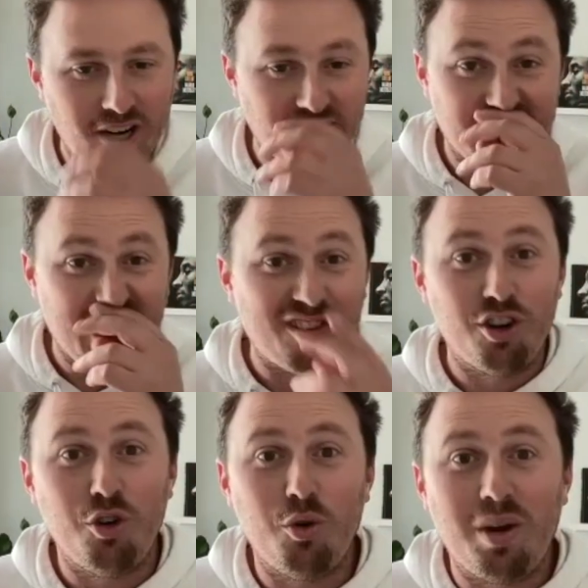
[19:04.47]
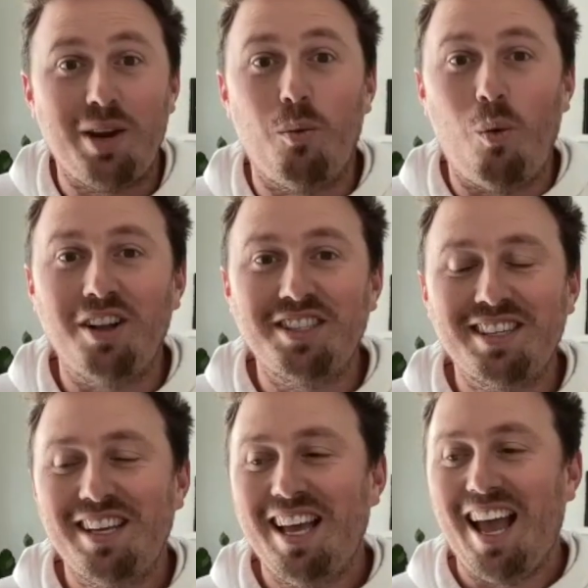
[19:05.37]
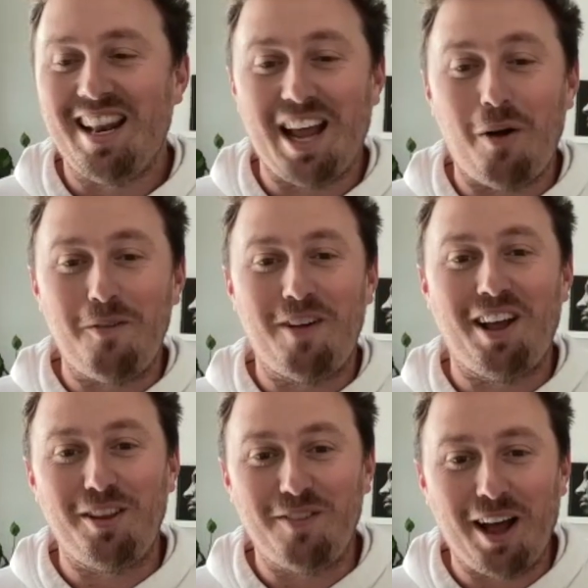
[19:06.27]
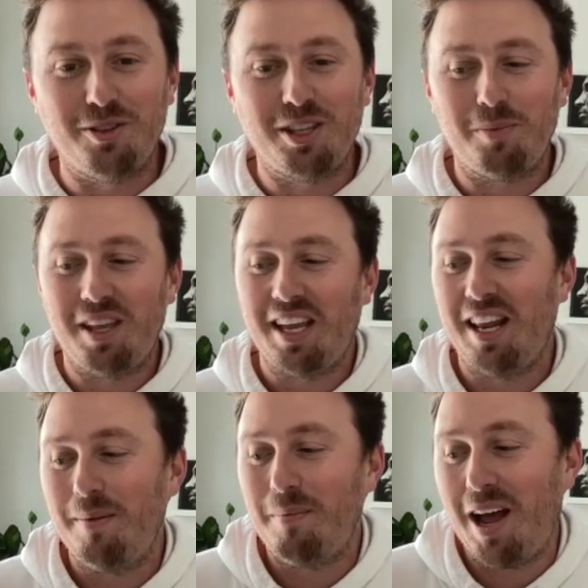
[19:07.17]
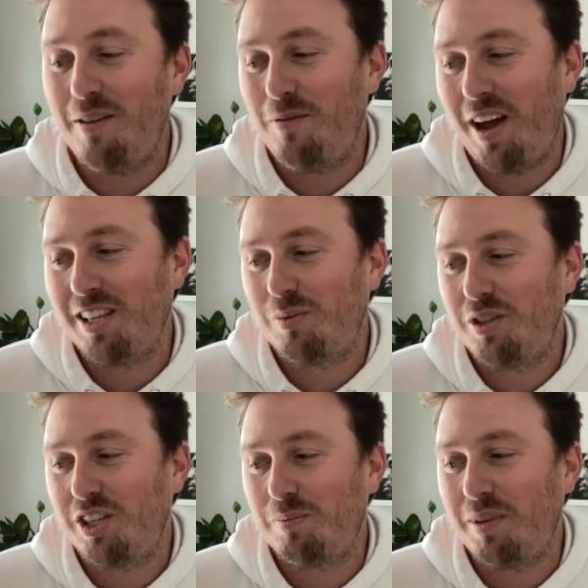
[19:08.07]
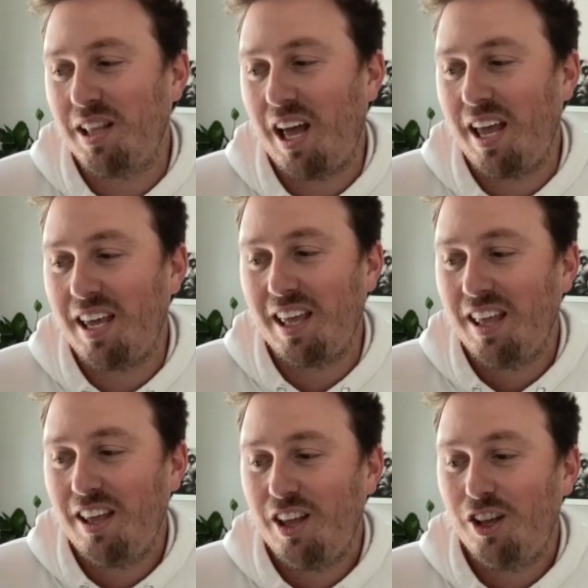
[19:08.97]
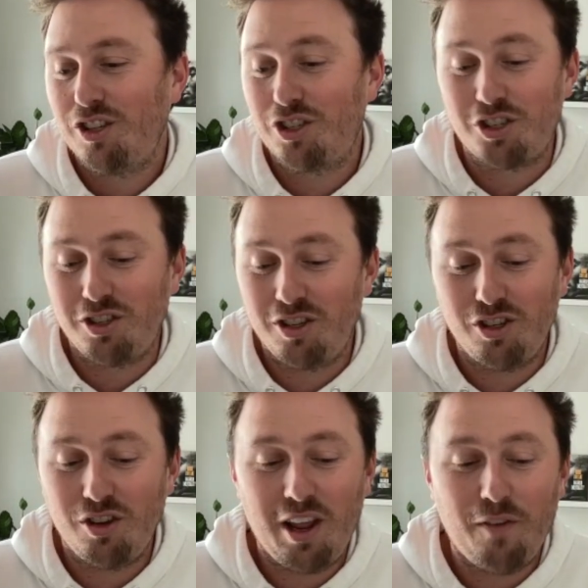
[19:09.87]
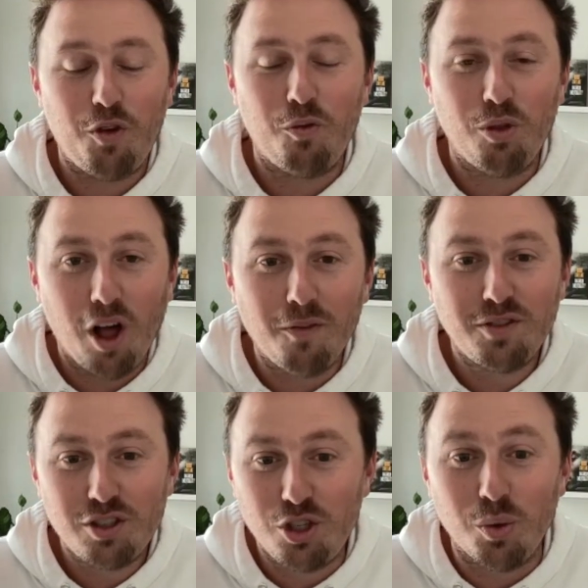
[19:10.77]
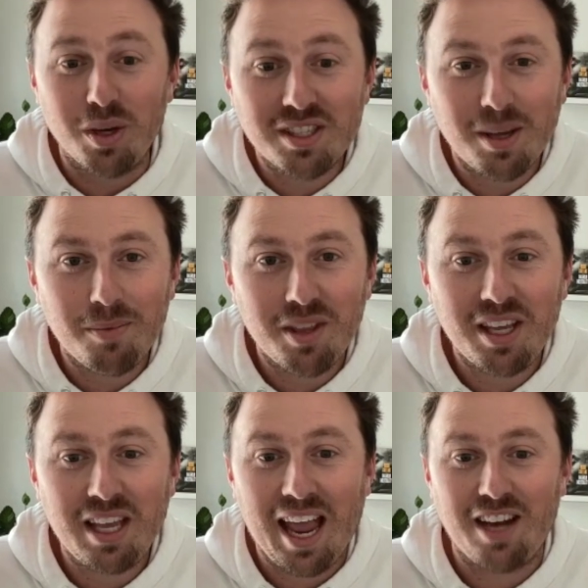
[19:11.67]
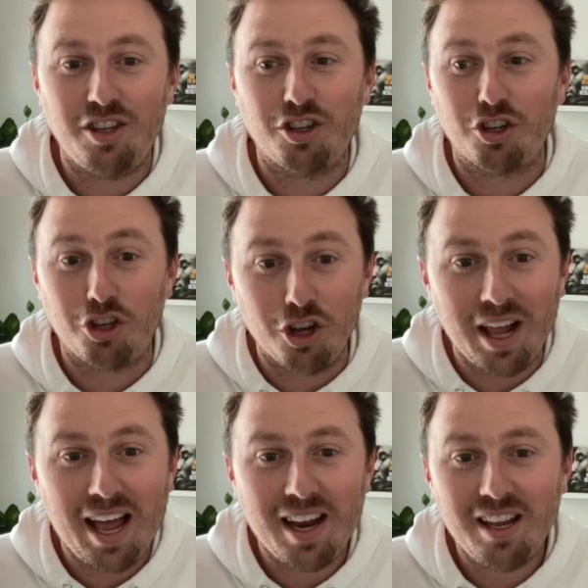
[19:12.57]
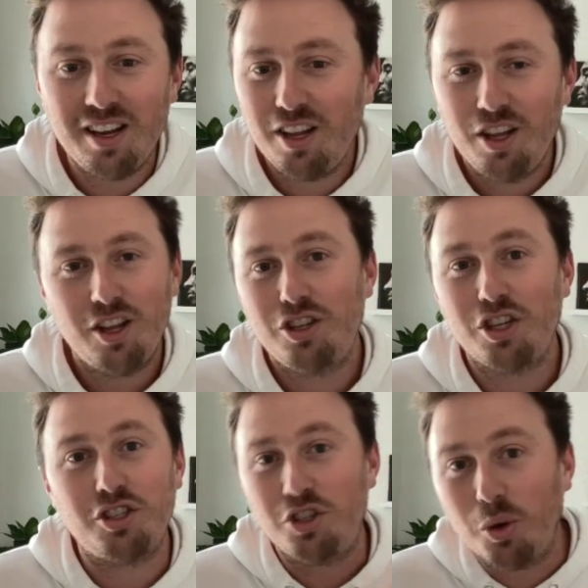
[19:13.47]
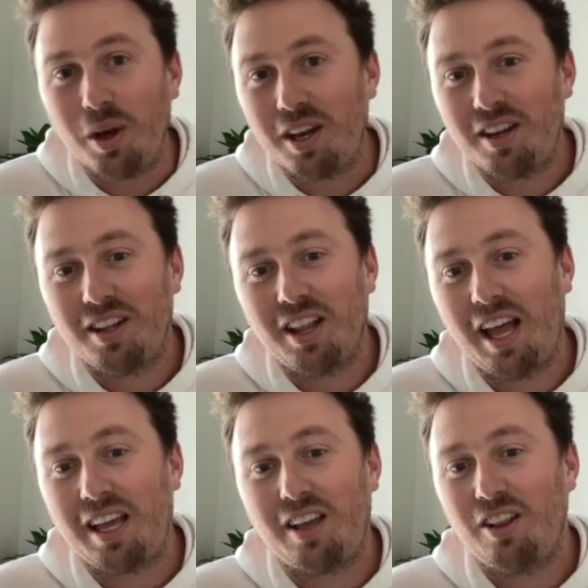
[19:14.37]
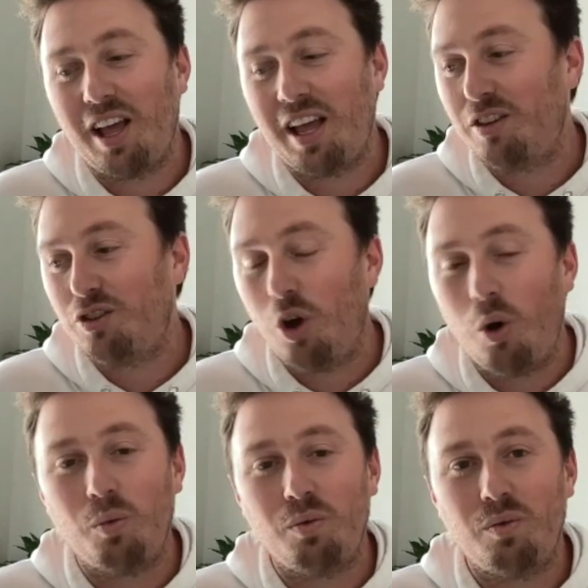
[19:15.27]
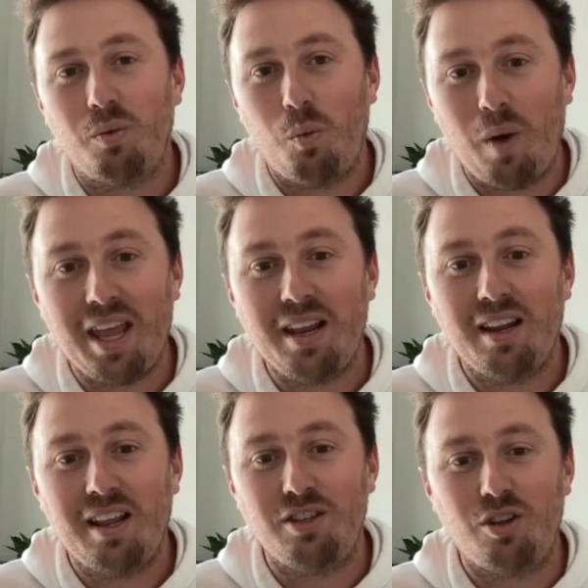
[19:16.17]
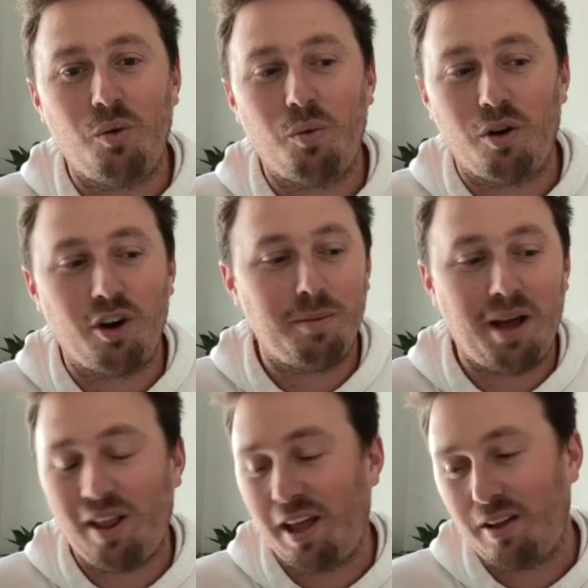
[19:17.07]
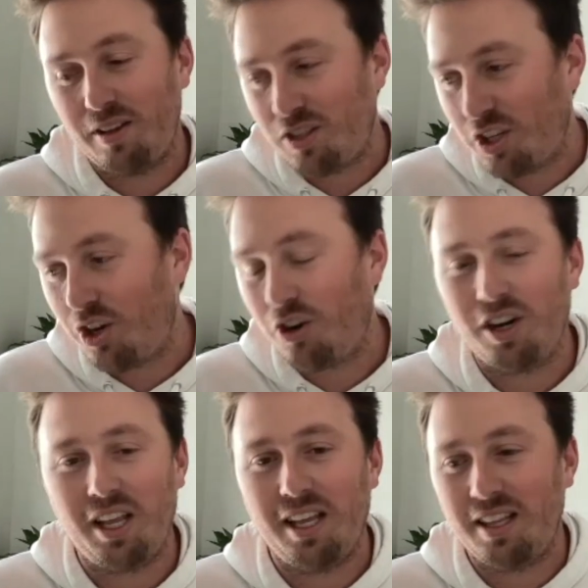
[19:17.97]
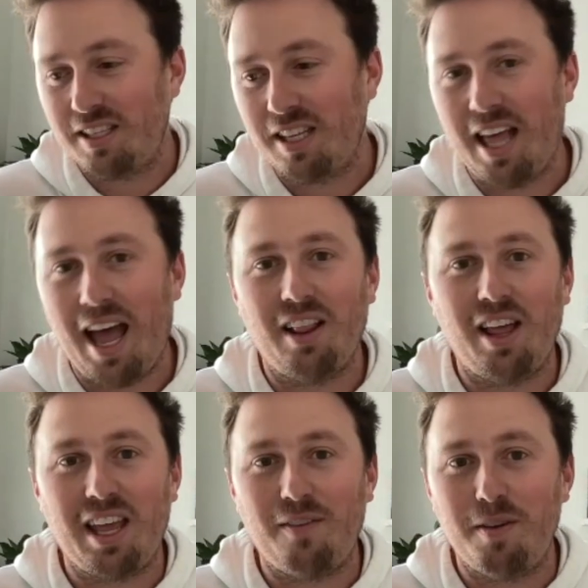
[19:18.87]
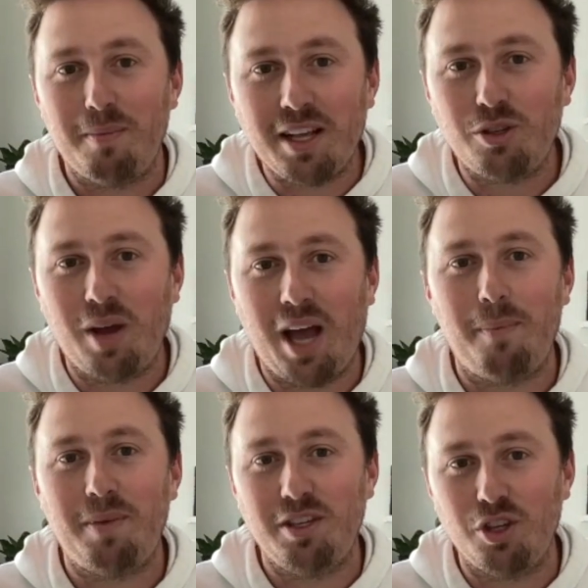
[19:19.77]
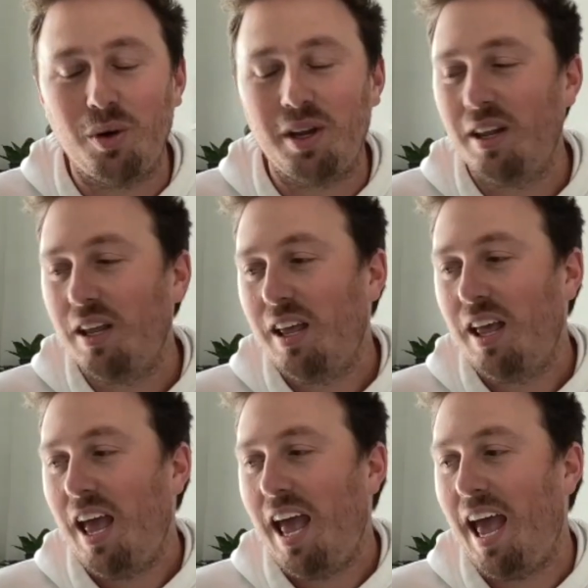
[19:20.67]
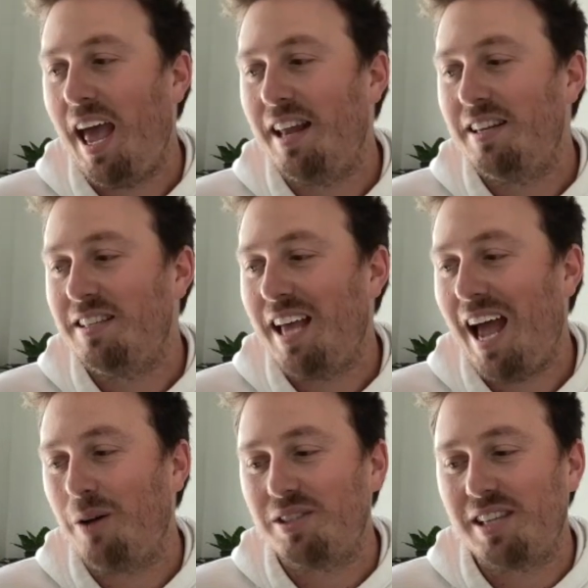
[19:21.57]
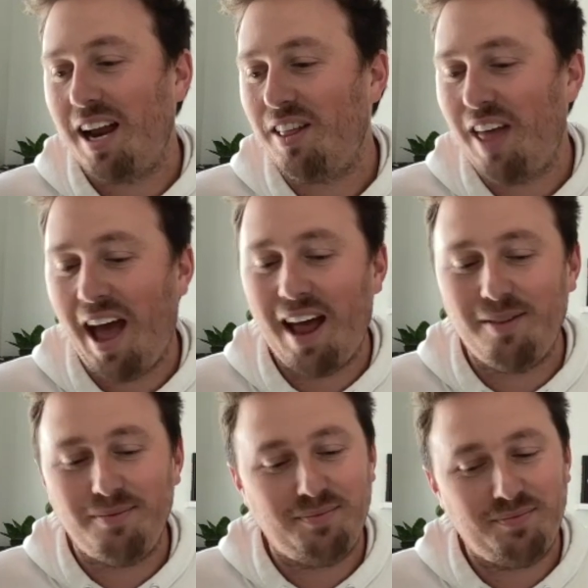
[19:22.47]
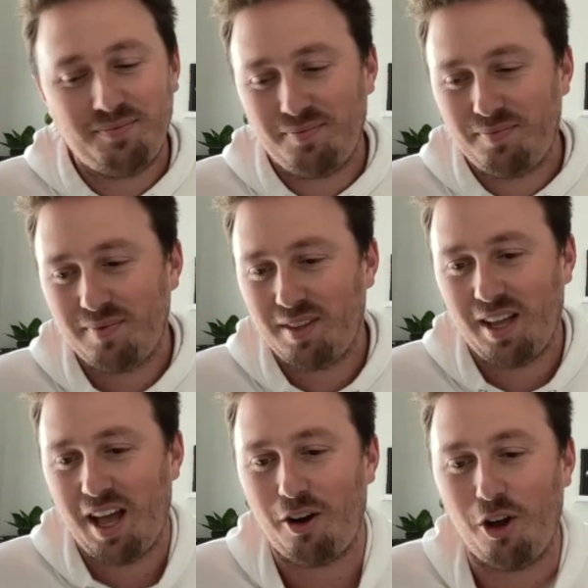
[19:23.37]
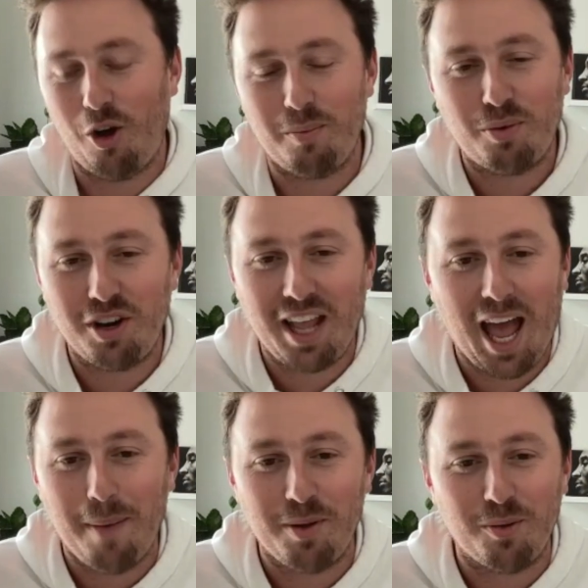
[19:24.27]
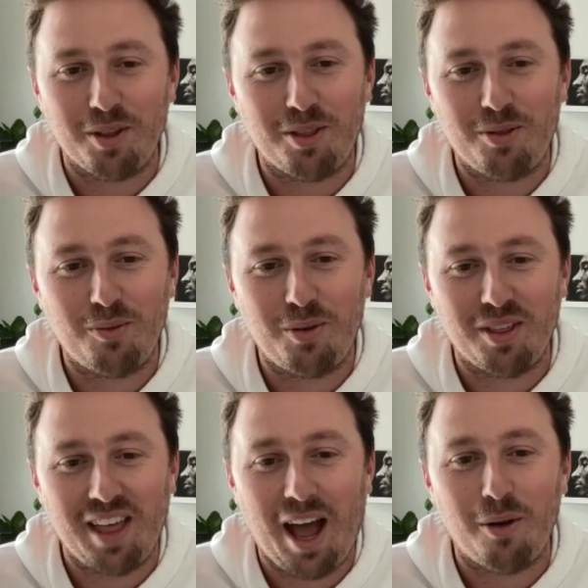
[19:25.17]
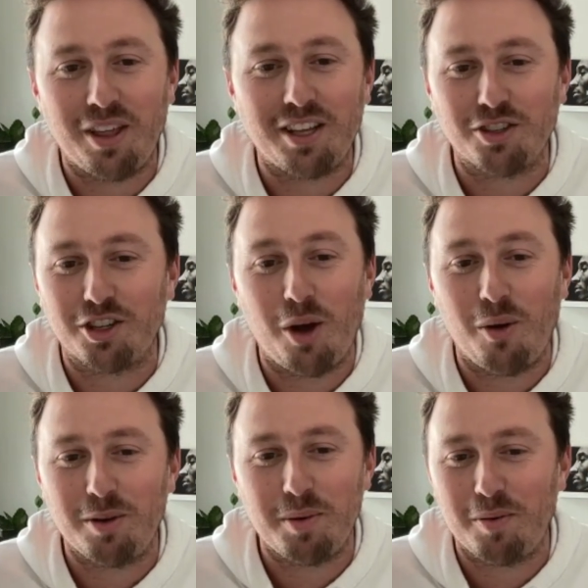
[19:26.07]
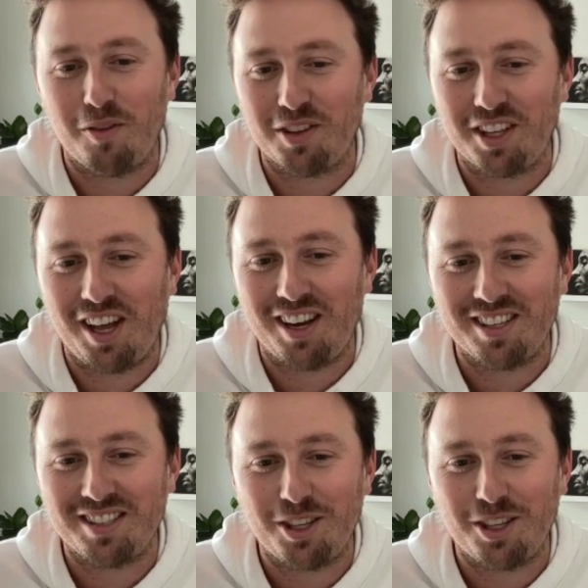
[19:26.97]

I just never knew in what. And now I finally found something. And my advice would just be like, if you love doing something and you're good at it, just do it. Like don't wait and don't worry about like security and this and that. Like if it makes you happy, do it. And outside of that, I don't know. I'm pretty happy with how things are going, to be perfectly honest.